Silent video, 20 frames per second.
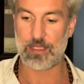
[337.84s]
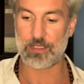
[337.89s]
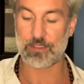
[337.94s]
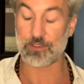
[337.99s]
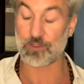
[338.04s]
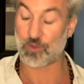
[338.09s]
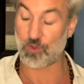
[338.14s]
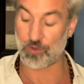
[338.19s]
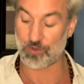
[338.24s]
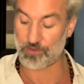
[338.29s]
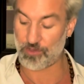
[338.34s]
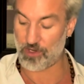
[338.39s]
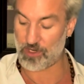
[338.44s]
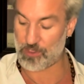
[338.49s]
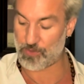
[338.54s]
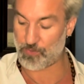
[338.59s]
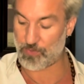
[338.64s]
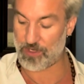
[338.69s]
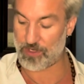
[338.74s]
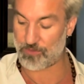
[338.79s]
Gold
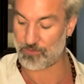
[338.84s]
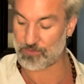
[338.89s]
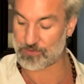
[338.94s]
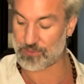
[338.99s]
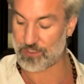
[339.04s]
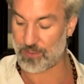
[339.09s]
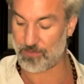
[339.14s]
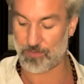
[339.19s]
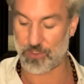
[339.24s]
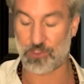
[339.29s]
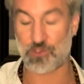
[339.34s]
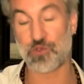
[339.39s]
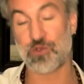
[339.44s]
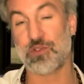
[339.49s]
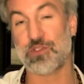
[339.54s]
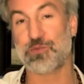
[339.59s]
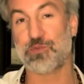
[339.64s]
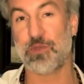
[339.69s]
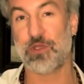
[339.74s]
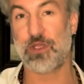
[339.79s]
hardware was not my
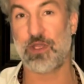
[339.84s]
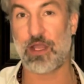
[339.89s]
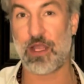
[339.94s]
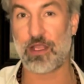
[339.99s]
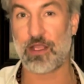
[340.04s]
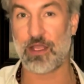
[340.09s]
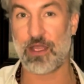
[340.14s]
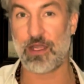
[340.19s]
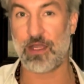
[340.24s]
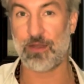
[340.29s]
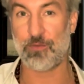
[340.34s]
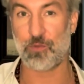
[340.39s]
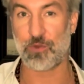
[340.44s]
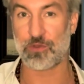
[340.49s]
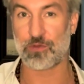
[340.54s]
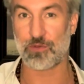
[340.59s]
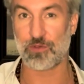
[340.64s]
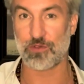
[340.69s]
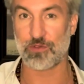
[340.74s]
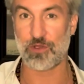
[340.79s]
choice, but I got it
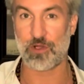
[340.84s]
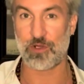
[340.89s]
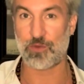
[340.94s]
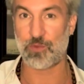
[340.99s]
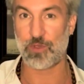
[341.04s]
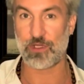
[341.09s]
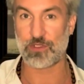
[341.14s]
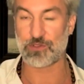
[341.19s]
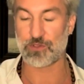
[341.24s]
with gold hardware,